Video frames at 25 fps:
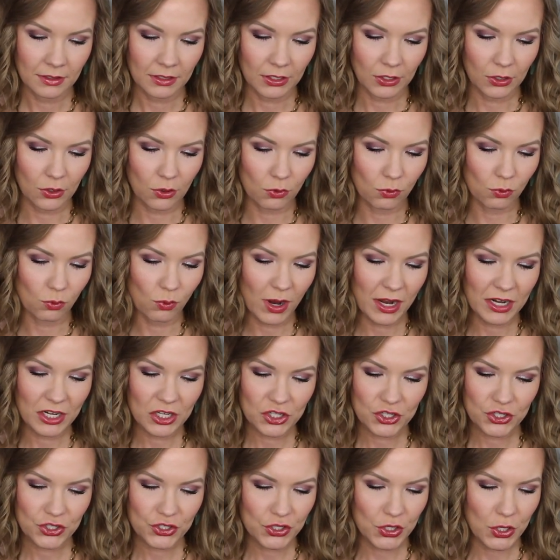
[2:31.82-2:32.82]
you know,
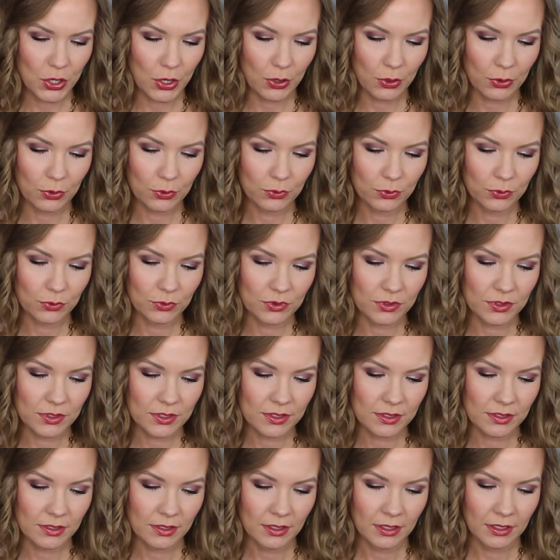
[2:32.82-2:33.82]
reddish
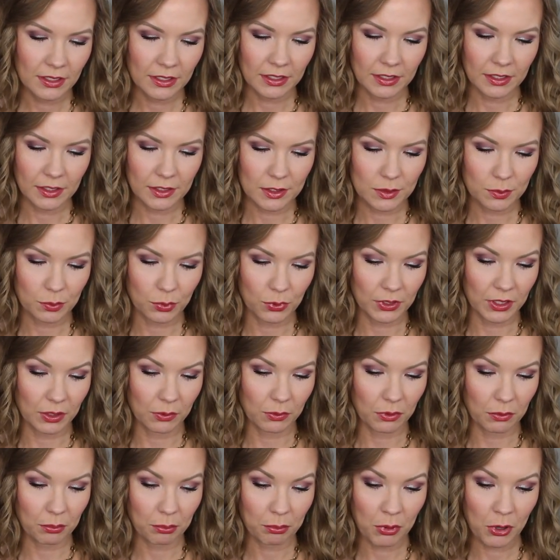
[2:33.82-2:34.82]
tones. It's pretty
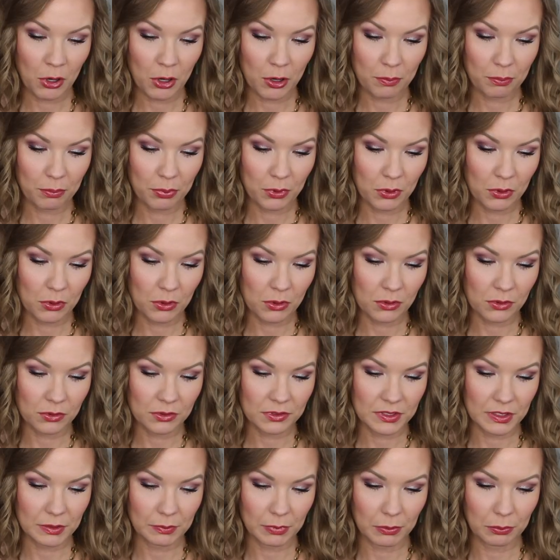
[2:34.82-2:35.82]
with
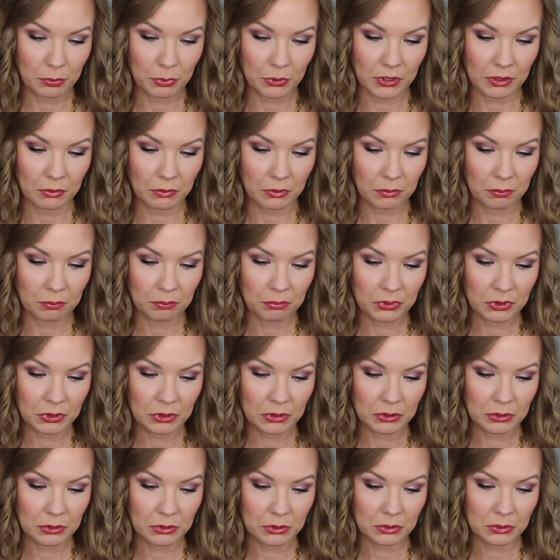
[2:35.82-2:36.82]
purples. It'd be pretty with
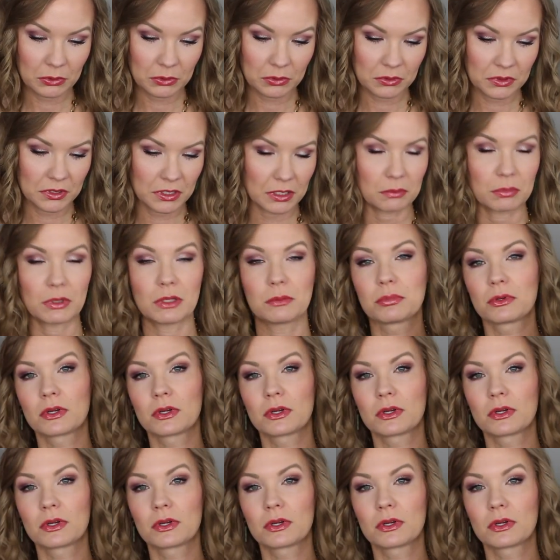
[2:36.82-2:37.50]
blues. It'd be